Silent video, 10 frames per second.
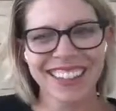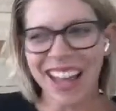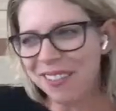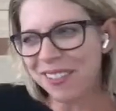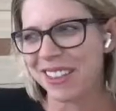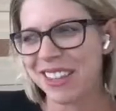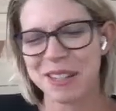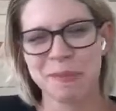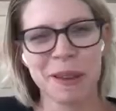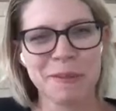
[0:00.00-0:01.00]
love on
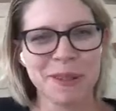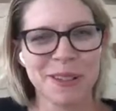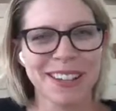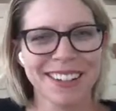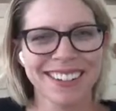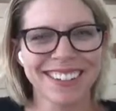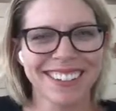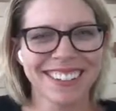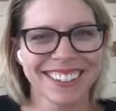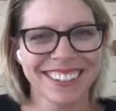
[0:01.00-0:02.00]
these people
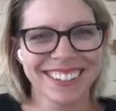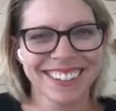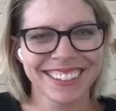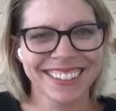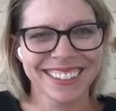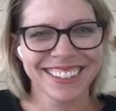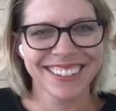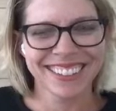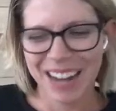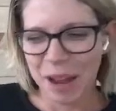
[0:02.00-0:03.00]
and
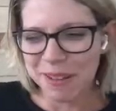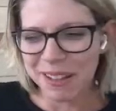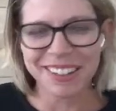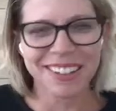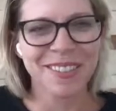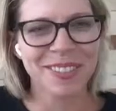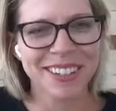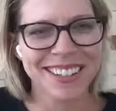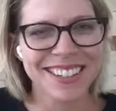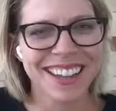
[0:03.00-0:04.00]
not be looking
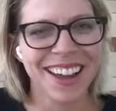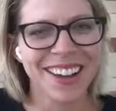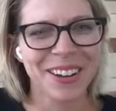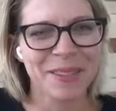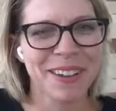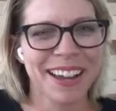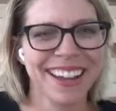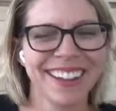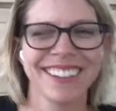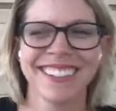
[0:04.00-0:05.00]
for a discount on
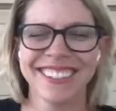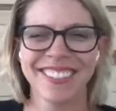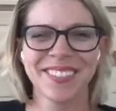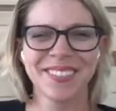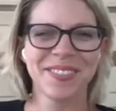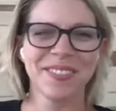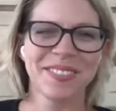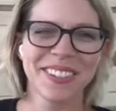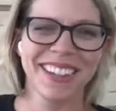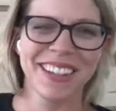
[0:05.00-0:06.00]
my
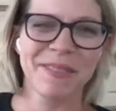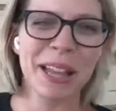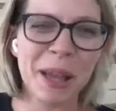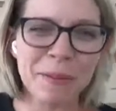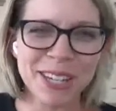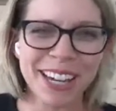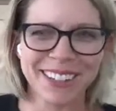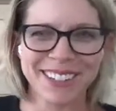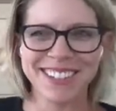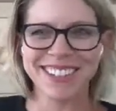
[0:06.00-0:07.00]
club
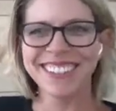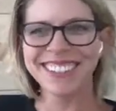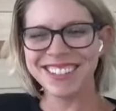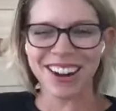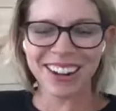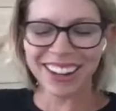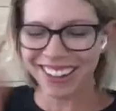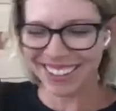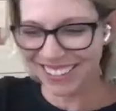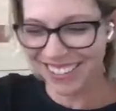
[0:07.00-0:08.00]
chairs.
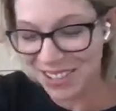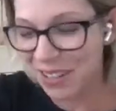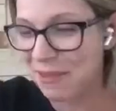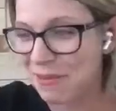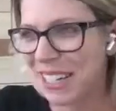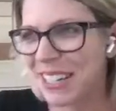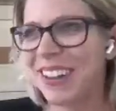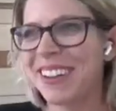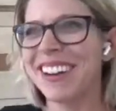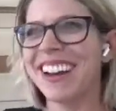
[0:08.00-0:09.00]
Sorry, that's what I'm thinking
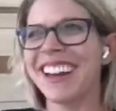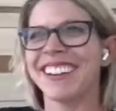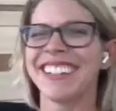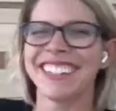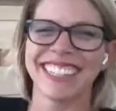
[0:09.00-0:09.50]
about right now.